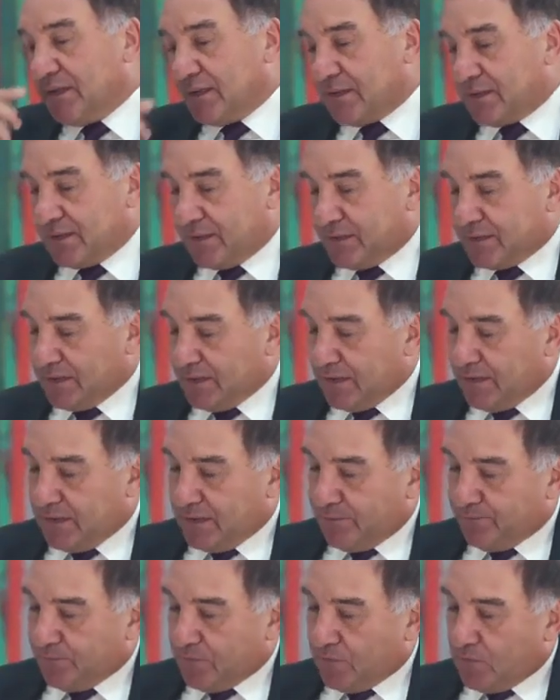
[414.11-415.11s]

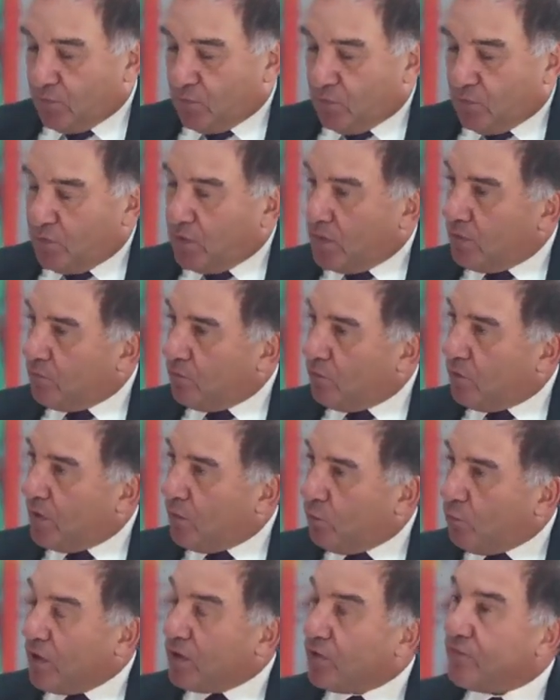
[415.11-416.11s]
Certainly
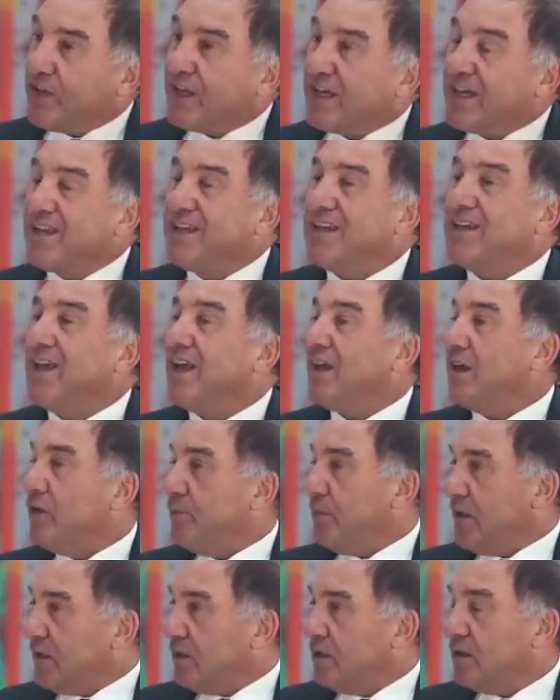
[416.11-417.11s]
one of the key
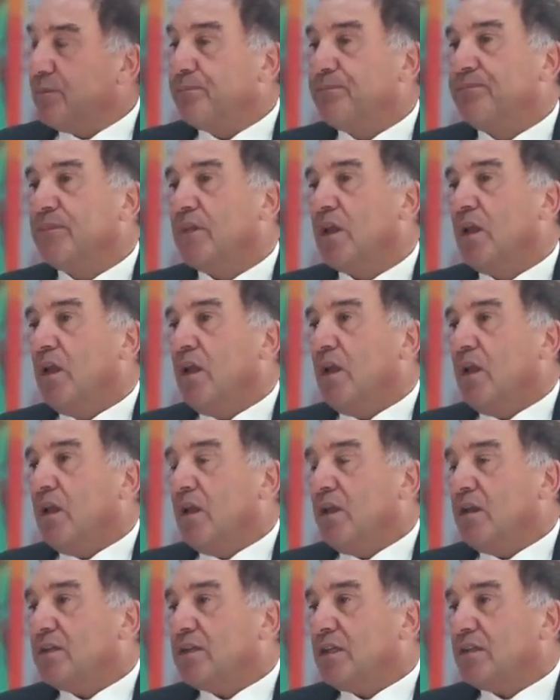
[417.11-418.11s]
elements
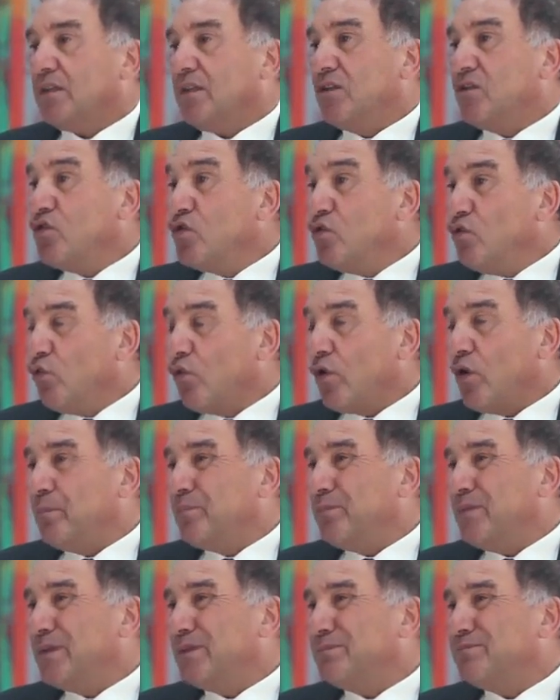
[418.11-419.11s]
is that in
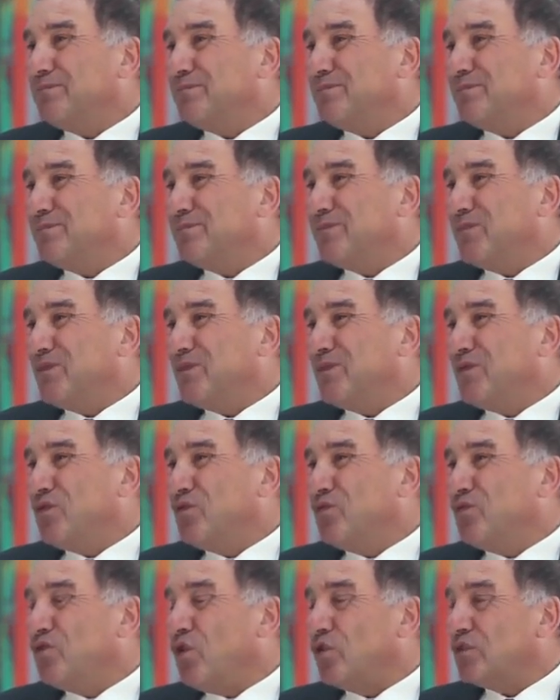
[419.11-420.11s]
Europe
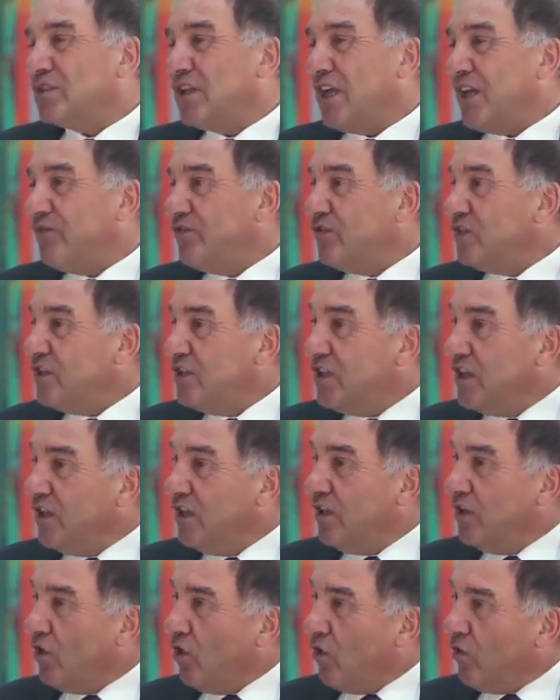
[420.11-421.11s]
you don't have
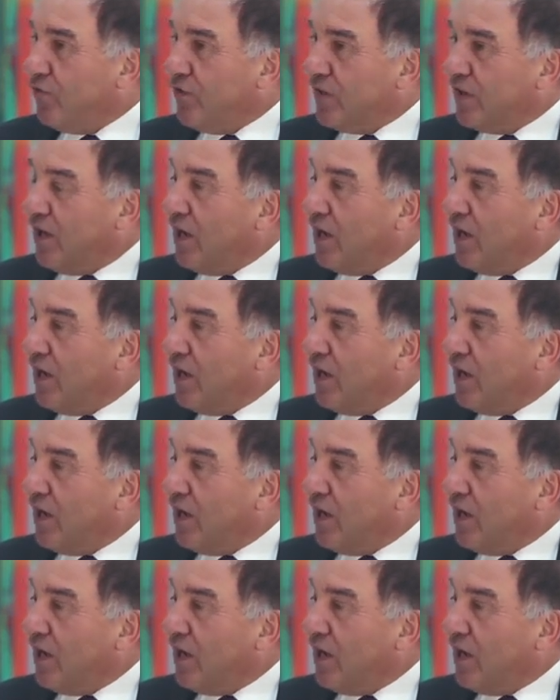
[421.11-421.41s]
deal of a